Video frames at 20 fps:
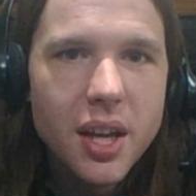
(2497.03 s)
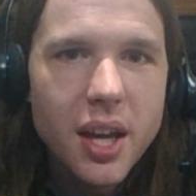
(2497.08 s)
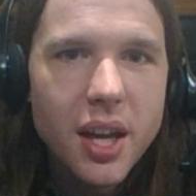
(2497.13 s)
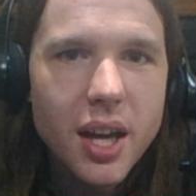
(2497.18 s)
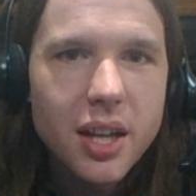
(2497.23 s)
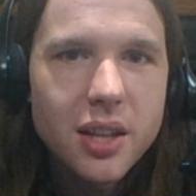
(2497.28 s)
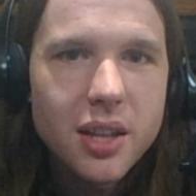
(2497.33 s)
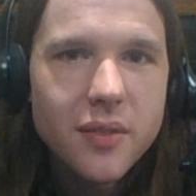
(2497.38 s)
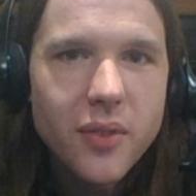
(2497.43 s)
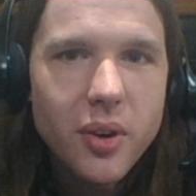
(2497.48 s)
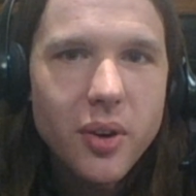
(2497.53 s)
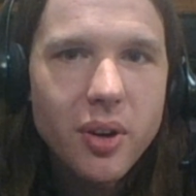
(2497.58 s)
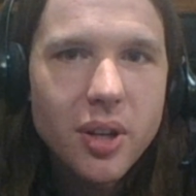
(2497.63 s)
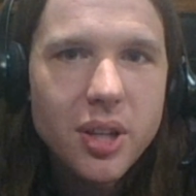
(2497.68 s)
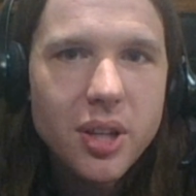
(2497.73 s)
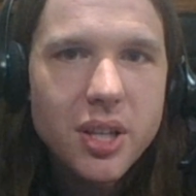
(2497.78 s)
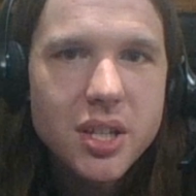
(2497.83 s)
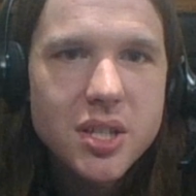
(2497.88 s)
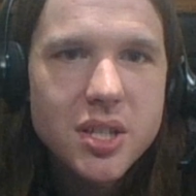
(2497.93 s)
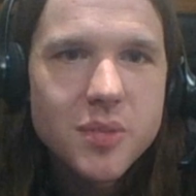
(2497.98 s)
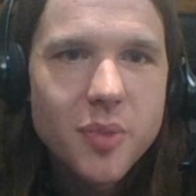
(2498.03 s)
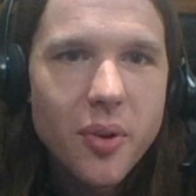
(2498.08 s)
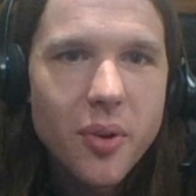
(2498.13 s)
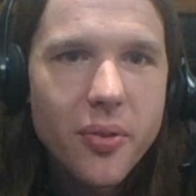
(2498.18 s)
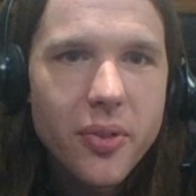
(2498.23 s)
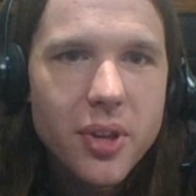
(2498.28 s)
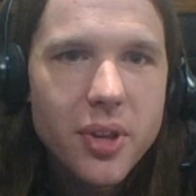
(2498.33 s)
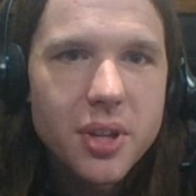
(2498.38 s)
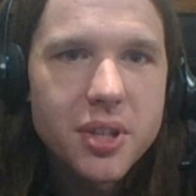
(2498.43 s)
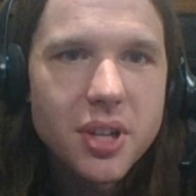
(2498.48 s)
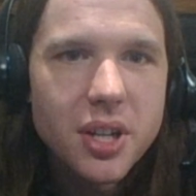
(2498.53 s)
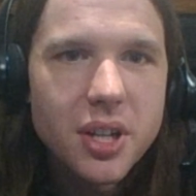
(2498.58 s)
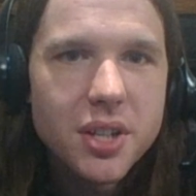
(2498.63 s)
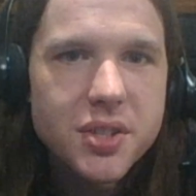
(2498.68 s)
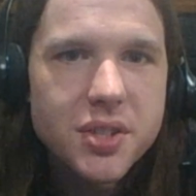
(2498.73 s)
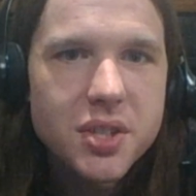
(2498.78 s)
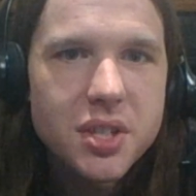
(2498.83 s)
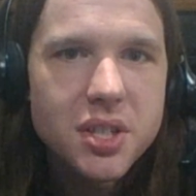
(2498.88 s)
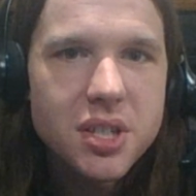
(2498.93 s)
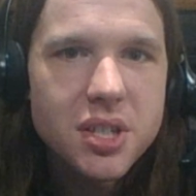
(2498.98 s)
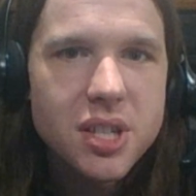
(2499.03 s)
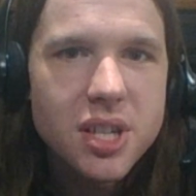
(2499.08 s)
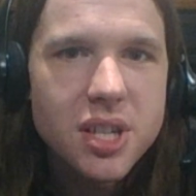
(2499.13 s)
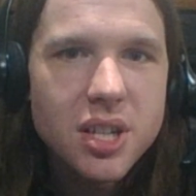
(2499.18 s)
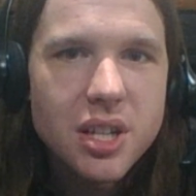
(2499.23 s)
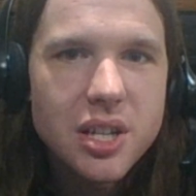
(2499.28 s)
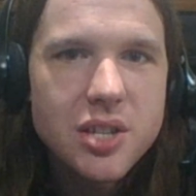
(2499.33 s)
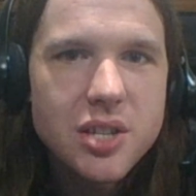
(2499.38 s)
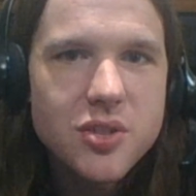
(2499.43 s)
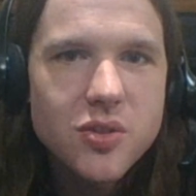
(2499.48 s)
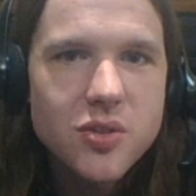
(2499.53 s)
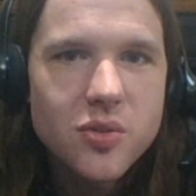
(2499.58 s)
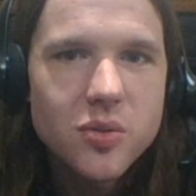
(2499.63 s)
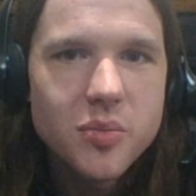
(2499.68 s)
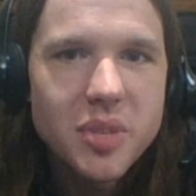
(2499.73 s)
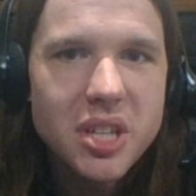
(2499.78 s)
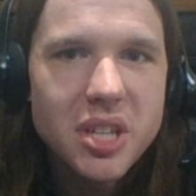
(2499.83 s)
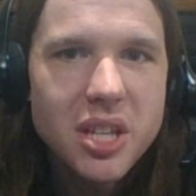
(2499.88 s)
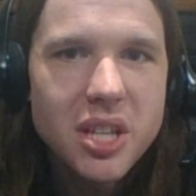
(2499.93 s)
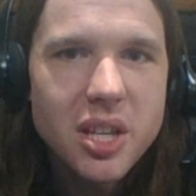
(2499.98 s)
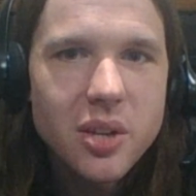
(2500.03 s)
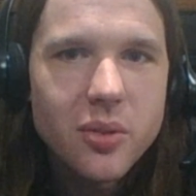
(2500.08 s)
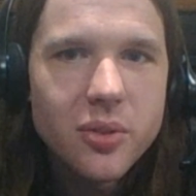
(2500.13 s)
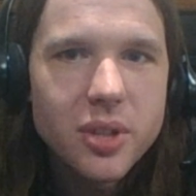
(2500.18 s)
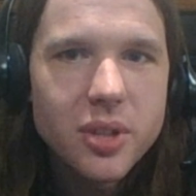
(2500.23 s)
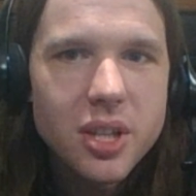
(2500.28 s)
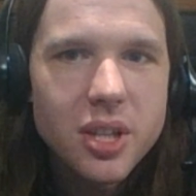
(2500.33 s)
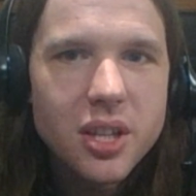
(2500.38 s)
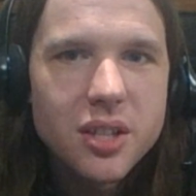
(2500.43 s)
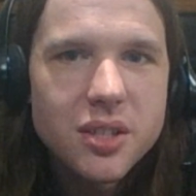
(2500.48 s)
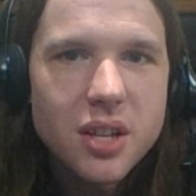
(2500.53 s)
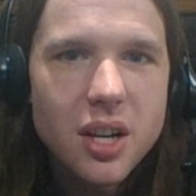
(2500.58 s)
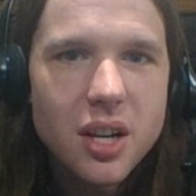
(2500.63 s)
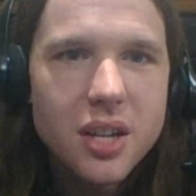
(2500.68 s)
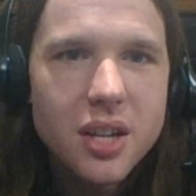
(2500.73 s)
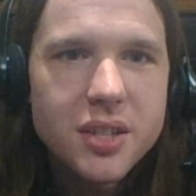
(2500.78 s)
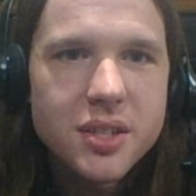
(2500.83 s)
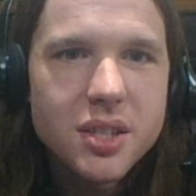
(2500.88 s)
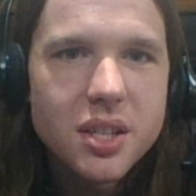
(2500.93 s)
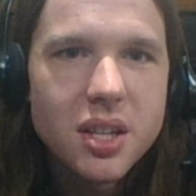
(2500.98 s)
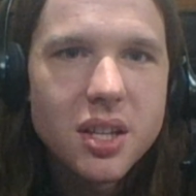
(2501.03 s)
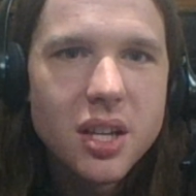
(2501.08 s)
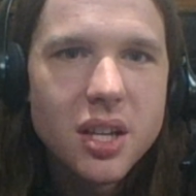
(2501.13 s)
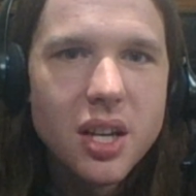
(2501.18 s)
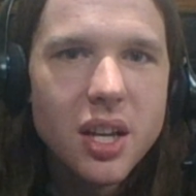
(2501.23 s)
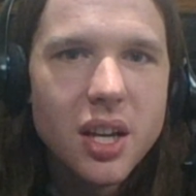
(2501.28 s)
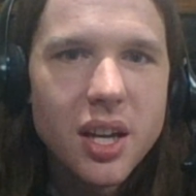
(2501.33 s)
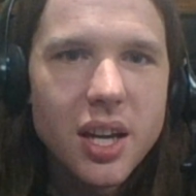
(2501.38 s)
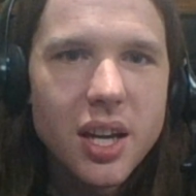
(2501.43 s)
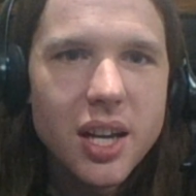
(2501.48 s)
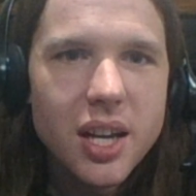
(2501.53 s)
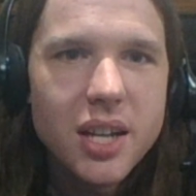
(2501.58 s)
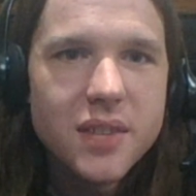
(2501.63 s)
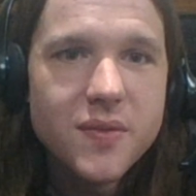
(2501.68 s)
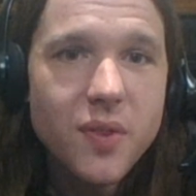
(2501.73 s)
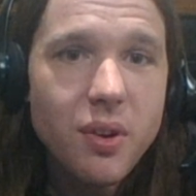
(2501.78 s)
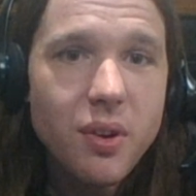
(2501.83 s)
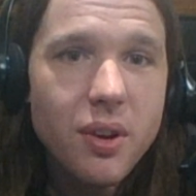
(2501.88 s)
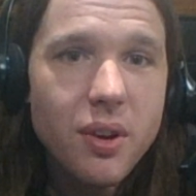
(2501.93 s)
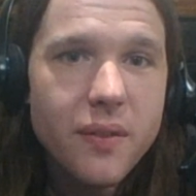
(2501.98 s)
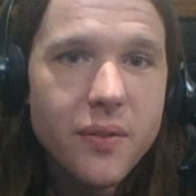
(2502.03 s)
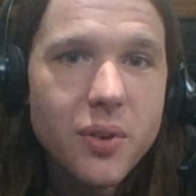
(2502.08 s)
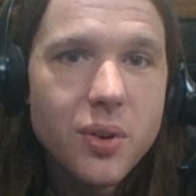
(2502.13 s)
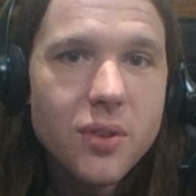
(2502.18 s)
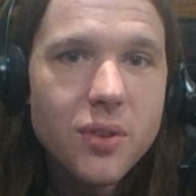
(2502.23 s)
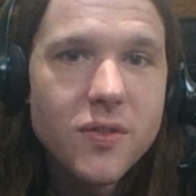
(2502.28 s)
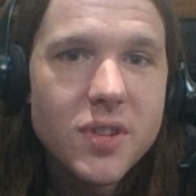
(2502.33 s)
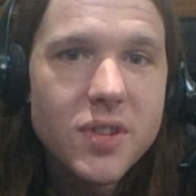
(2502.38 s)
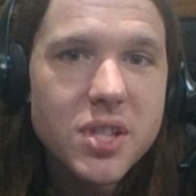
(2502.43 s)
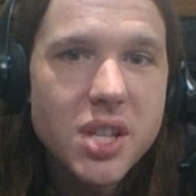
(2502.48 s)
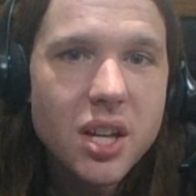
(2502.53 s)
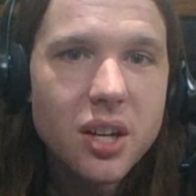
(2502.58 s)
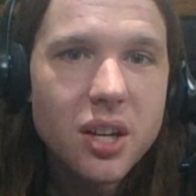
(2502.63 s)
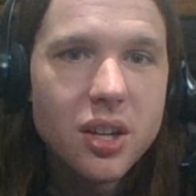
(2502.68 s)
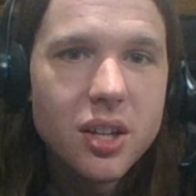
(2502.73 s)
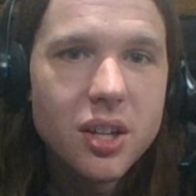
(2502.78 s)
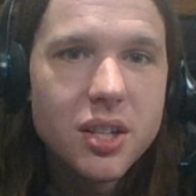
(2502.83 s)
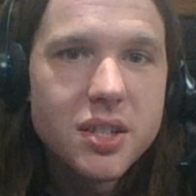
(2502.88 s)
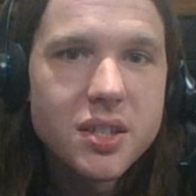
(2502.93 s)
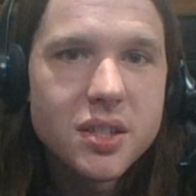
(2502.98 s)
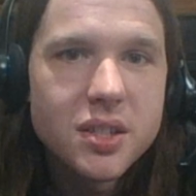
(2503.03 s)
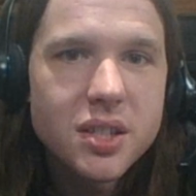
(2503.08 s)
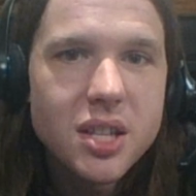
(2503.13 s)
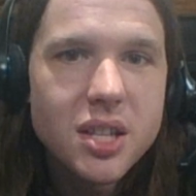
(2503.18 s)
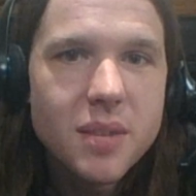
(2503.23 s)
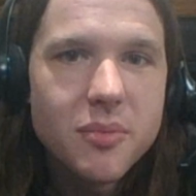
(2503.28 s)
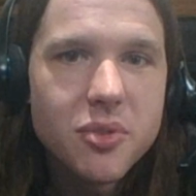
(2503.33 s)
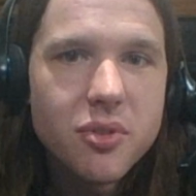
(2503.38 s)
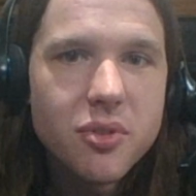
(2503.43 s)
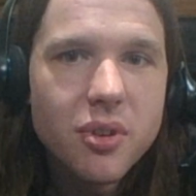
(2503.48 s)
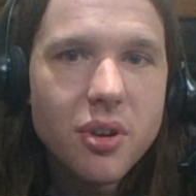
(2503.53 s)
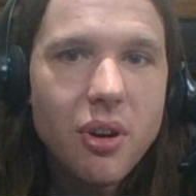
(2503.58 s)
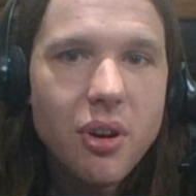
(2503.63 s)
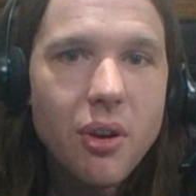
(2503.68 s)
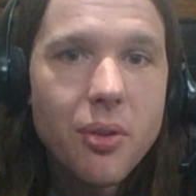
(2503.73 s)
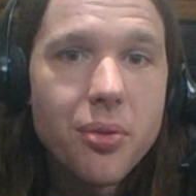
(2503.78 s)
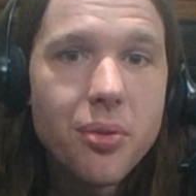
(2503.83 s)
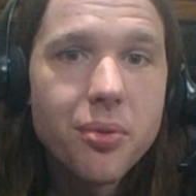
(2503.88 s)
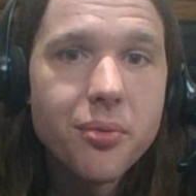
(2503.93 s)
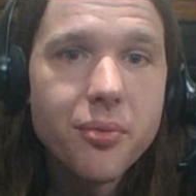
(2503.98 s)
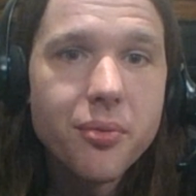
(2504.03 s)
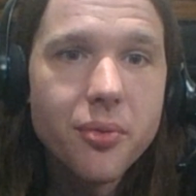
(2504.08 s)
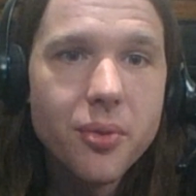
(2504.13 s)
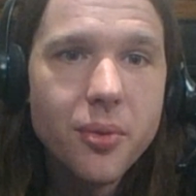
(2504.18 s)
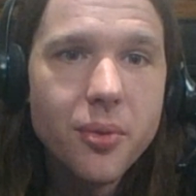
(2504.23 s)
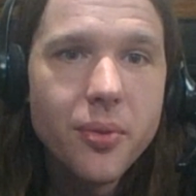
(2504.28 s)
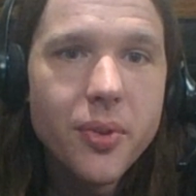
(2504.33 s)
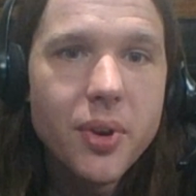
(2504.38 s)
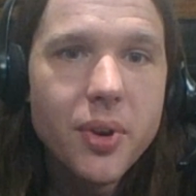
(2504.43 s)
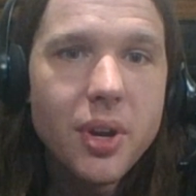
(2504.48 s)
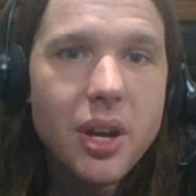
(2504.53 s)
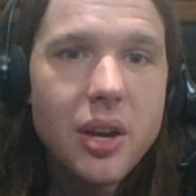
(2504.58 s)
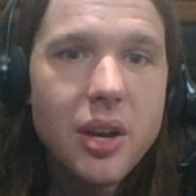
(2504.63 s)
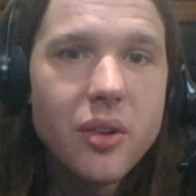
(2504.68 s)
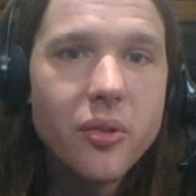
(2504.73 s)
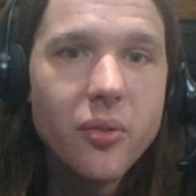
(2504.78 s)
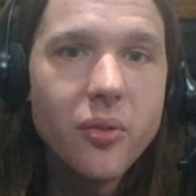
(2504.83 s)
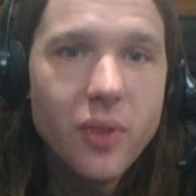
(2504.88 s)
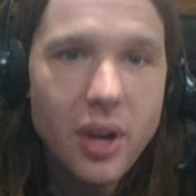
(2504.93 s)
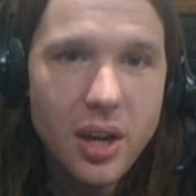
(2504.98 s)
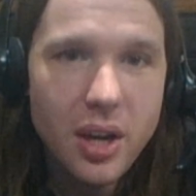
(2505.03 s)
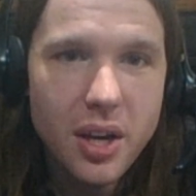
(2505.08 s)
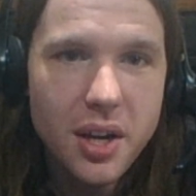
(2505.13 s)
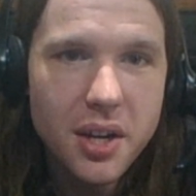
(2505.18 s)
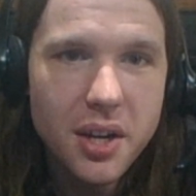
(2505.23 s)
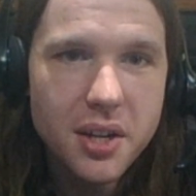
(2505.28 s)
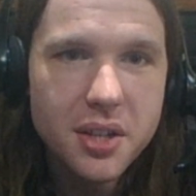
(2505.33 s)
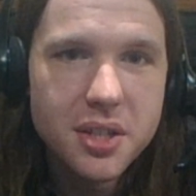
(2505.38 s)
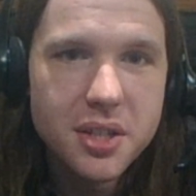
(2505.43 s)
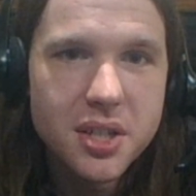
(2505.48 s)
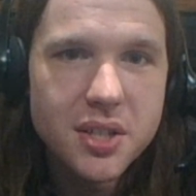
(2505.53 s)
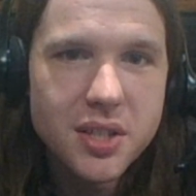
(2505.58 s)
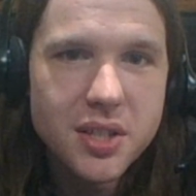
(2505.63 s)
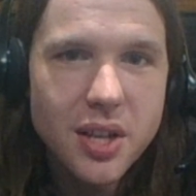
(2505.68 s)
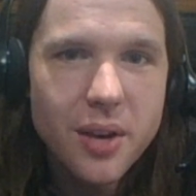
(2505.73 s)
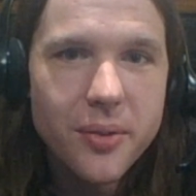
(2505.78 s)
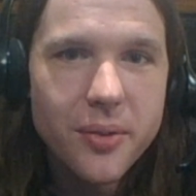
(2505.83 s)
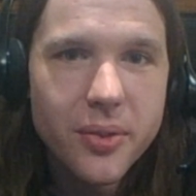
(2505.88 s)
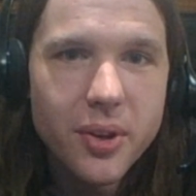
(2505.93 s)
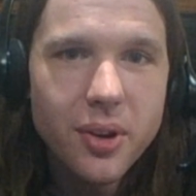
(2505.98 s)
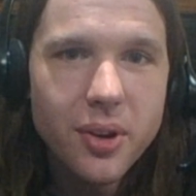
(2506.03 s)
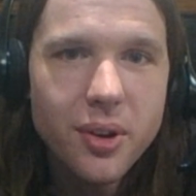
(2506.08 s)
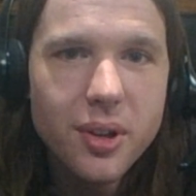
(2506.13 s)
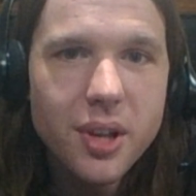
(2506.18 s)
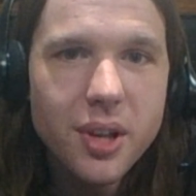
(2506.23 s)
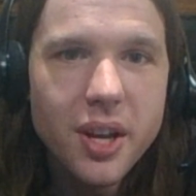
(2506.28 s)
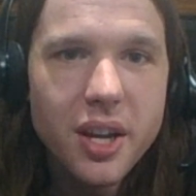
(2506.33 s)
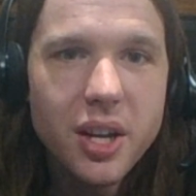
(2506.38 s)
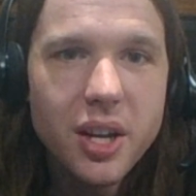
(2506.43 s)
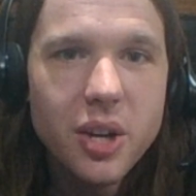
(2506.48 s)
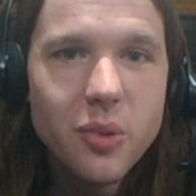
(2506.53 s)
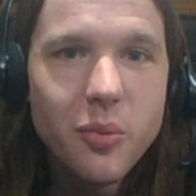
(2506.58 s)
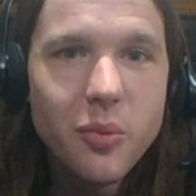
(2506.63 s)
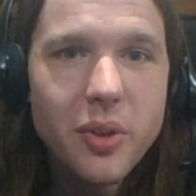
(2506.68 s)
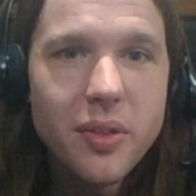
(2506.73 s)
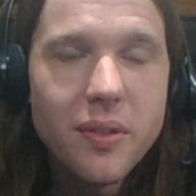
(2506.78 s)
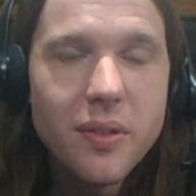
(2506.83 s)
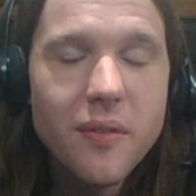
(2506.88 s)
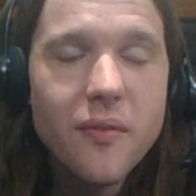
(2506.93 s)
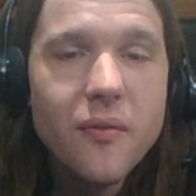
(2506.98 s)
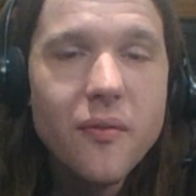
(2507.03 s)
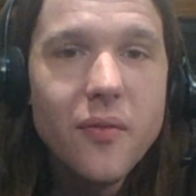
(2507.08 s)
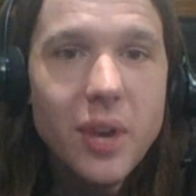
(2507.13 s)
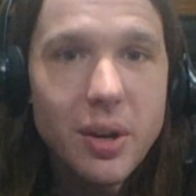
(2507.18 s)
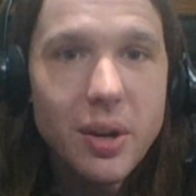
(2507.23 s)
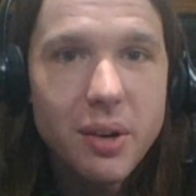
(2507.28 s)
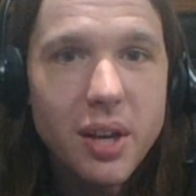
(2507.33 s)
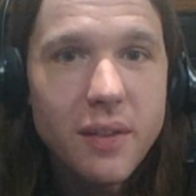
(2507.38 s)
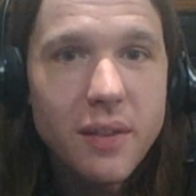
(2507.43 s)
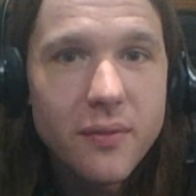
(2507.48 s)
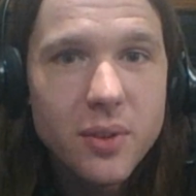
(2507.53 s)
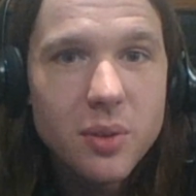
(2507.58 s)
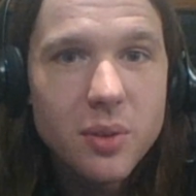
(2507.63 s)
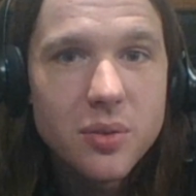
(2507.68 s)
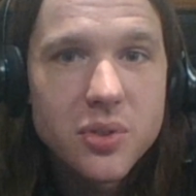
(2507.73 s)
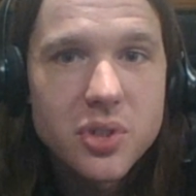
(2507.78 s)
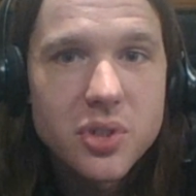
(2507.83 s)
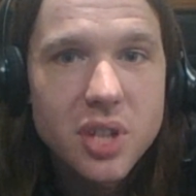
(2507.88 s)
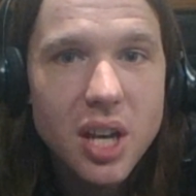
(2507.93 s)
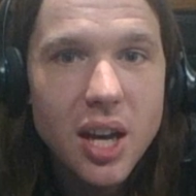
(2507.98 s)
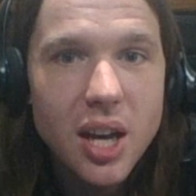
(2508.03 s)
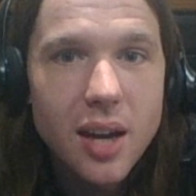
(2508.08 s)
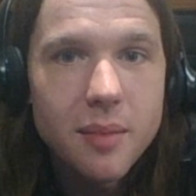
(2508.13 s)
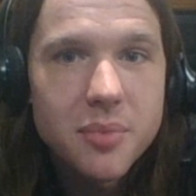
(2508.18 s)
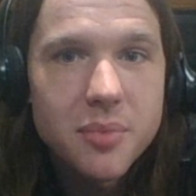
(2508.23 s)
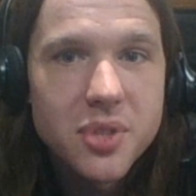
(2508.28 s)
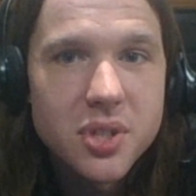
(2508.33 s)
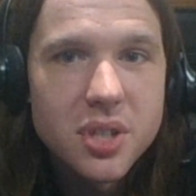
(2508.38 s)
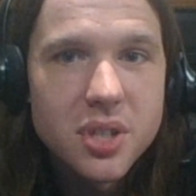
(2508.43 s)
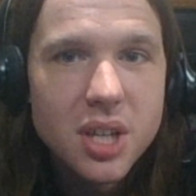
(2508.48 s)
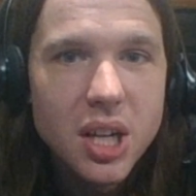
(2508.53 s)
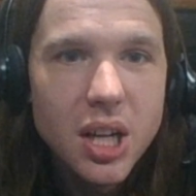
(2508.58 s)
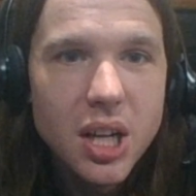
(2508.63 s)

At the very least, both the adults and teenagers would be equally exhausted, as very few of us had a good sleep during our through-the-night ride to South Carolina with very few stops.